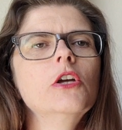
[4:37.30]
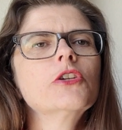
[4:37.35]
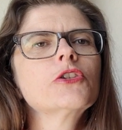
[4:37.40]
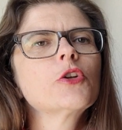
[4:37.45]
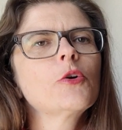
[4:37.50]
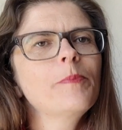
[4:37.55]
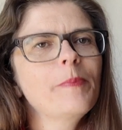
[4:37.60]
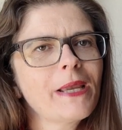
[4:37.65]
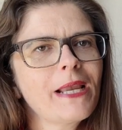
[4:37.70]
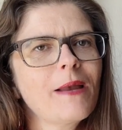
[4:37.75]

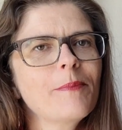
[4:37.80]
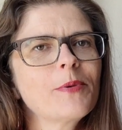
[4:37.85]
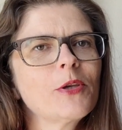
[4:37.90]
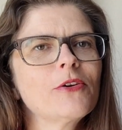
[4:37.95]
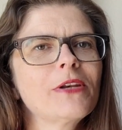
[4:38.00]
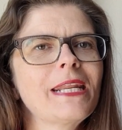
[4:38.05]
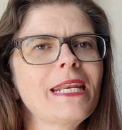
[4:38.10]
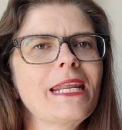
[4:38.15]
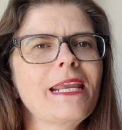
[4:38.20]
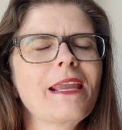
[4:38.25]
So pick up your
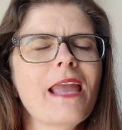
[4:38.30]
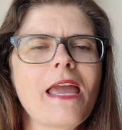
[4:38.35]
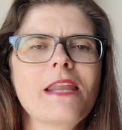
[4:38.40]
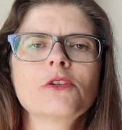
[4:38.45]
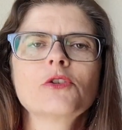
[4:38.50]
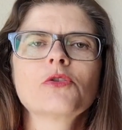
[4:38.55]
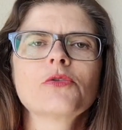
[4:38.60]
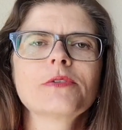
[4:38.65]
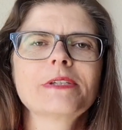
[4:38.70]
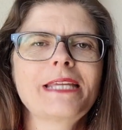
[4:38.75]
knitting
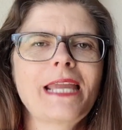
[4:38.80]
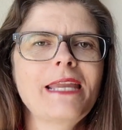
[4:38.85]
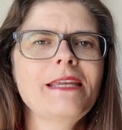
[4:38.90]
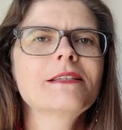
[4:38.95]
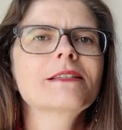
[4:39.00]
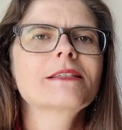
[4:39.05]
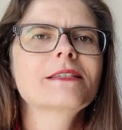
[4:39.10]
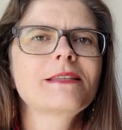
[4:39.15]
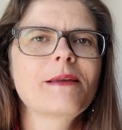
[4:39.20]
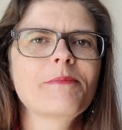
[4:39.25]
and
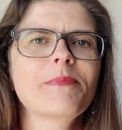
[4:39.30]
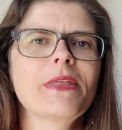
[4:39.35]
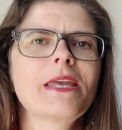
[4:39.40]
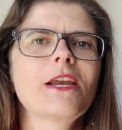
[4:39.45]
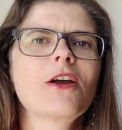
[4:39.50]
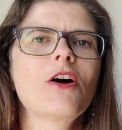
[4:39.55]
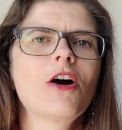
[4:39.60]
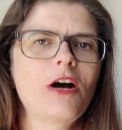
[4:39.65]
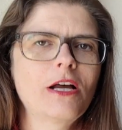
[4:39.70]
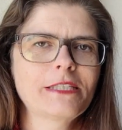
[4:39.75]
create
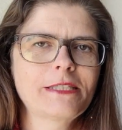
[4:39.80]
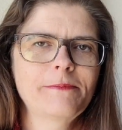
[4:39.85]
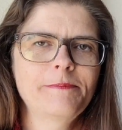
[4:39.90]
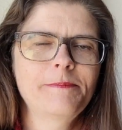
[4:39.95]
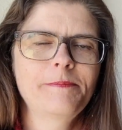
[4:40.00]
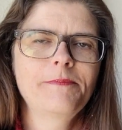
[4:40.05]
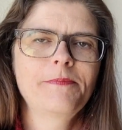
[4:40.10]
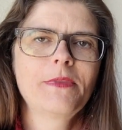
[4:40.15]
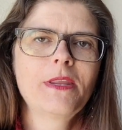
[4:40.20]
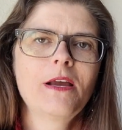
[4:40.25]
something awesome.
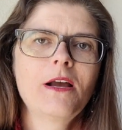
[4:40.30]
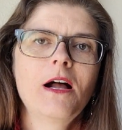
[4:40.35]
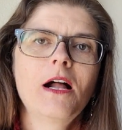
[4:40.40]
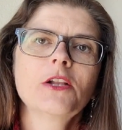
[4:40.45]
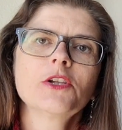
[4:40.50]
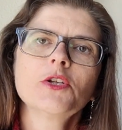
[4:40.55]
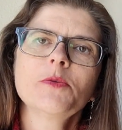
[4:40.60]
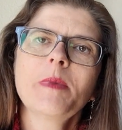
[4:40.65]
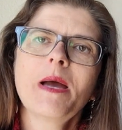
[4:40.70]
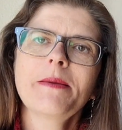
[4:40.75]
I'll
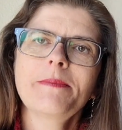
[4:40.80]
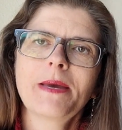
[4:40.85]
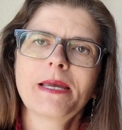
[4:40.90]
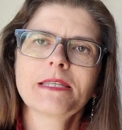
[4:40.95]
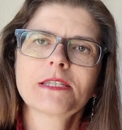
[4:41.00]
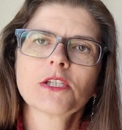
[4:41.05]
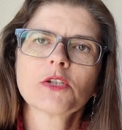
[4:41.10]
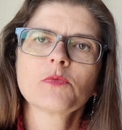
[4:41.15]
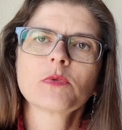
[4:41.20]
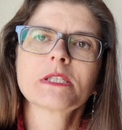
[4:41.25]
do my
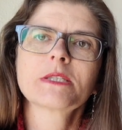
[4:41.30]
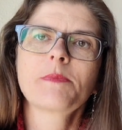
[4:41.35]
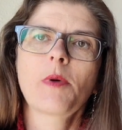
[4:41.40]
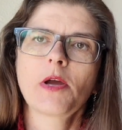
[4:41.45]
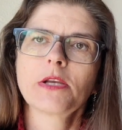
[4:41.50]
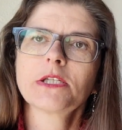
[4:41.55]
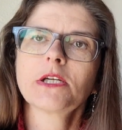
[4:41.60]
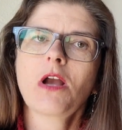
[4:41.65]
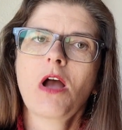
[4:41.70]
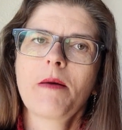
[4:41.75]
best to
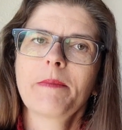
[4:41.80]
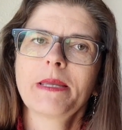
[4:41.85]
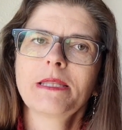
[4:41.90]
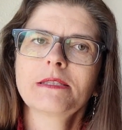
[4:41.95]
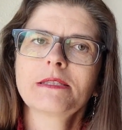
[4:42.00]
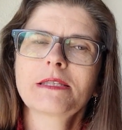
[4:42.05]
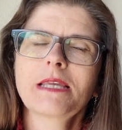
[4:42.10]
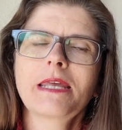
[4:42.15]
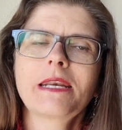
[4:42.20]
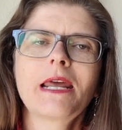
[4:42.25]
respond to
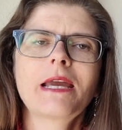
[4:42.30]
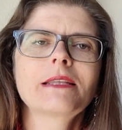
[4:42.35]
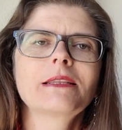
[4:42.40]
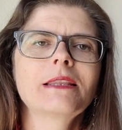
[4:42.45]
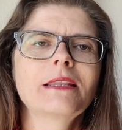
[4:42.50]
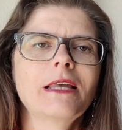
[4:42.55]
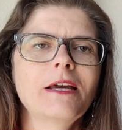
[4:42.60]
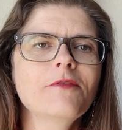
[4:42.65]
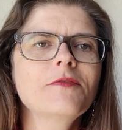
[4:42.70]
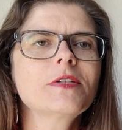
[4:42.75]
comments, and I'd
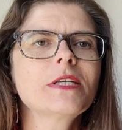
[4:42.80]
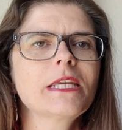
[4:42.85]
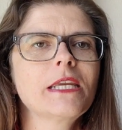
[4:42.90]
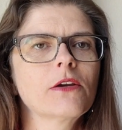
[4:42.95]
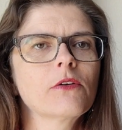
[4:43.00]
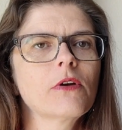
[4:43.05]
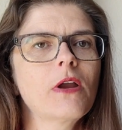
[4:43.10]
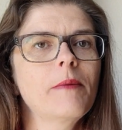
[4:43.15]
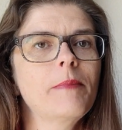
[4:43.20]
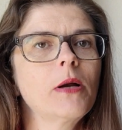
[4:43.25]
love to
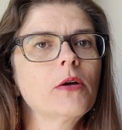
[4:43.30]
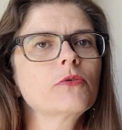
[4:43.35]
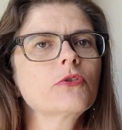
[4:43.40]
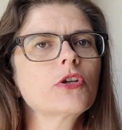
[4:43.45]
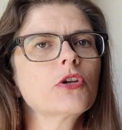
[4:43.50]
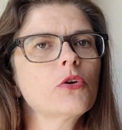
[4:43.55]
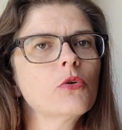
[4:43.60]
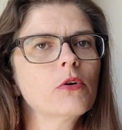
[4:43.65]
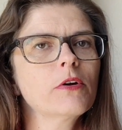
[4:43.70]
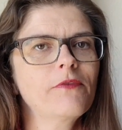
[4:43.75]
hear about
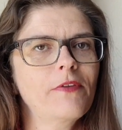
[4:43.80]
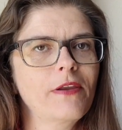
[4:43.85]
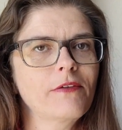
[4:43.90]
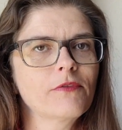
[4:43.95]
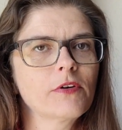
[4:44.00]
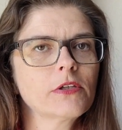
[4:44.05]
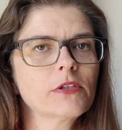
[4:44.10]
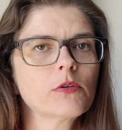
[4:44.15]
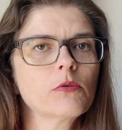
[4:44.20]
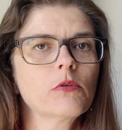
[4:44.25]
your
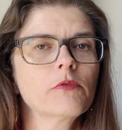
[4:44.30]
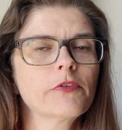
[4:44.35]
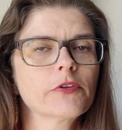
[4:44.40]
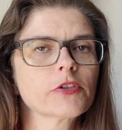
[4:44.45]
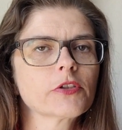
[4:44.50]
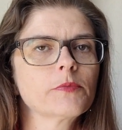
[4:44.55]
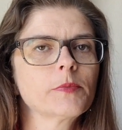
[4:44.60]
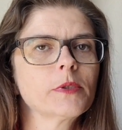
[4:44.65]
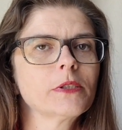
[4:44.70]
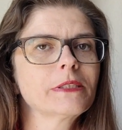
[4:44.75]
favorite
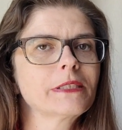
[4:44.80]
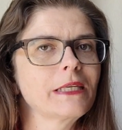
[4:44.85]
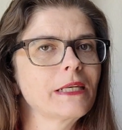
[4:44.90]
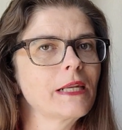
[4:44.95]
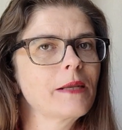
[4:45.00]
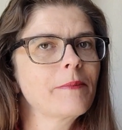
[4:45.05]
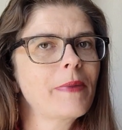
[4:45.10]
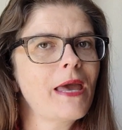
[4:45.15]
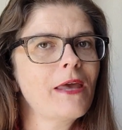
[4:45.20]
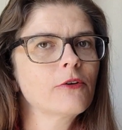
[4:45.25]
reversible
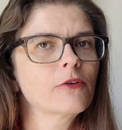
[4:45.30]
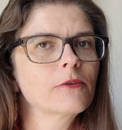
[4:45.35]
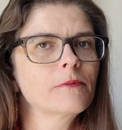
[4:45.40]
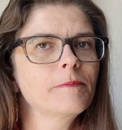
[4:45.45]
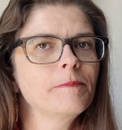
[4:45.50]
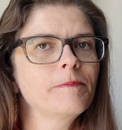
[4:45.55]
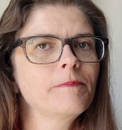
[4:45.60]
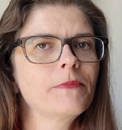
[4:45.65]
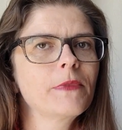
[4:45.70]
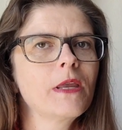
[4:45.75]
knitting pattern.
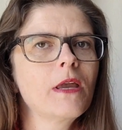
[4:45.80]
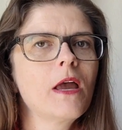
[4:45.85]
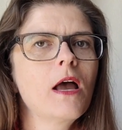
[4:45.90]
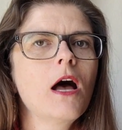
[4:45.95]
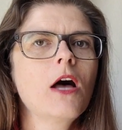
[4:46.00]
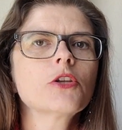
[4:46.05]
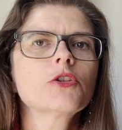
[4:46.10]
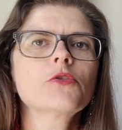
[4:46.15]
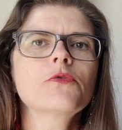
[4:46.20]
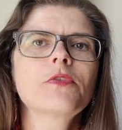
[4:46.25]

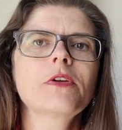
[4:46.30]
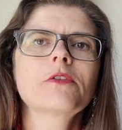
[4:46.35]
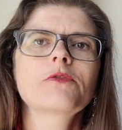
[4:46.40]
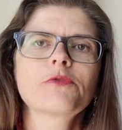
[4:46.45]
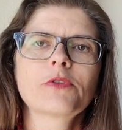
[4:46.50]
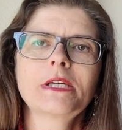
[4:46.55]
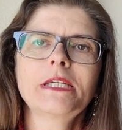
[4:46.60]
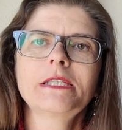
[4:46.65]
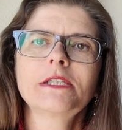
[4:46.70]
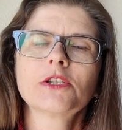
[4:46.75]
Also feel
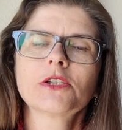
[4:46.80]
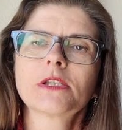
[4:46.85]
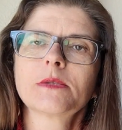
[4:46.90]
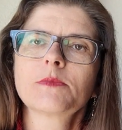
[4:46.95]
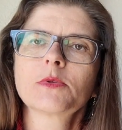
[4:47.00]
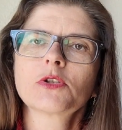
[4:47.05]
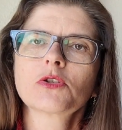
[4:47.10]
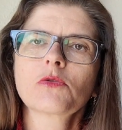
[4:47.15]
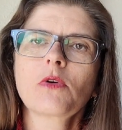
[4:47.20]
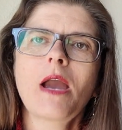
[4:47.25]
free to
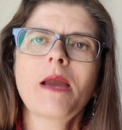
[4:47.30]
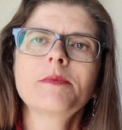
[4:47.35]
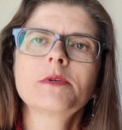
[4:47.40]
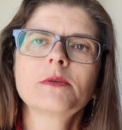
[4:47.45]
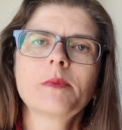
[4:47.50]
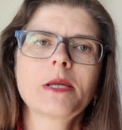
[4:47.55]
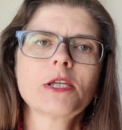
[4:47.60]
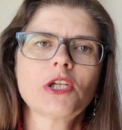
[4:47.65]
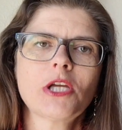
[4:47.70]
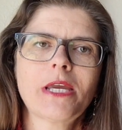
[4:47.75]
subscribe to
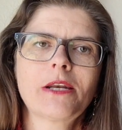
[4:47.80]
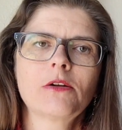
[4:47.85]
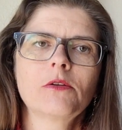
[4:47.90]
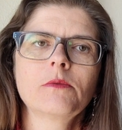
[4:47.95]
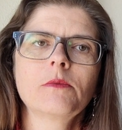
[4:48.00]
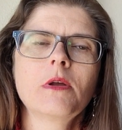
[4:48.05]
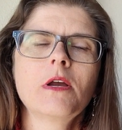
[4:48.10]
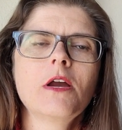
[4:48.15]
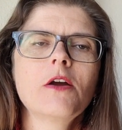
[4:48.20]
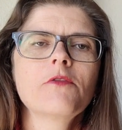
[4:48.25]
my channel
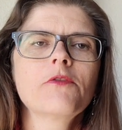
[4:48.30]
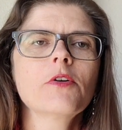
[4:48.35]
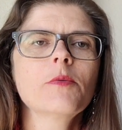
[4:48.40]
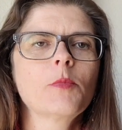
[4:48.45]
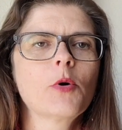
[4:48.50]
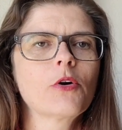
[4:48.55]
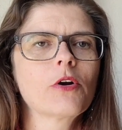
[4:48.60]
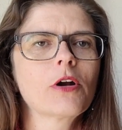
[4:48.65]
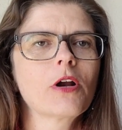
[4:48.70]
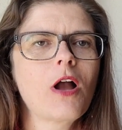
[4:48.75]
for
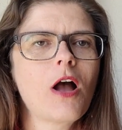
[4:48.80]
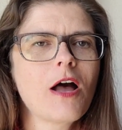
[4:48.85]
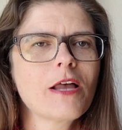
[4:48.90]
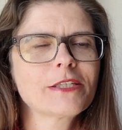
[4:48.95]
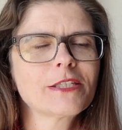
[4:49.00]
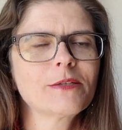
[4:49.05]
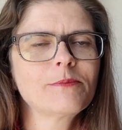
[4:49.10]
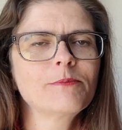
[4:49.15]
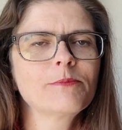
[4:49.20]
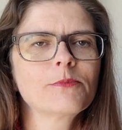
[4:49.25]
more
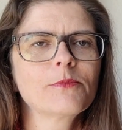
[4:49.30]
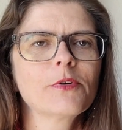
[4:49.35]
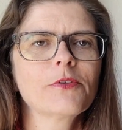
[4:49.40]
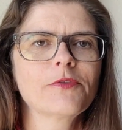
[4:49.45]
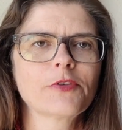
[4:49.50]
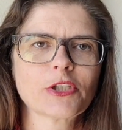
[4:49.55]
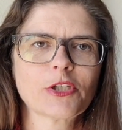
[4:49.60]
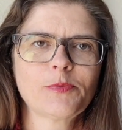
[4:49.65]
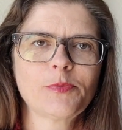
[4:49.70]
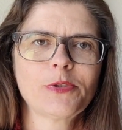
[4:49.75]
awesome
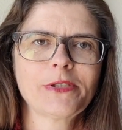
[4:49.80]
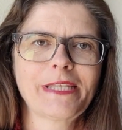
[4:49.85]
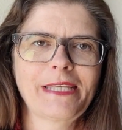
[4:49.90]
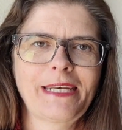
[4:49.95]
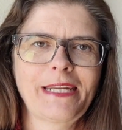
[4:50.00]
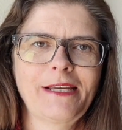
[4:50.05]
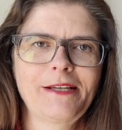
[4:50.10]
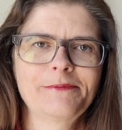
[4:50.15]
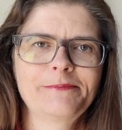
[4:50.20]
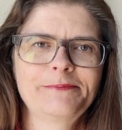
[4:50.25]
reversible
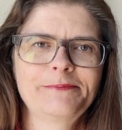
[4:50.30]
knitting.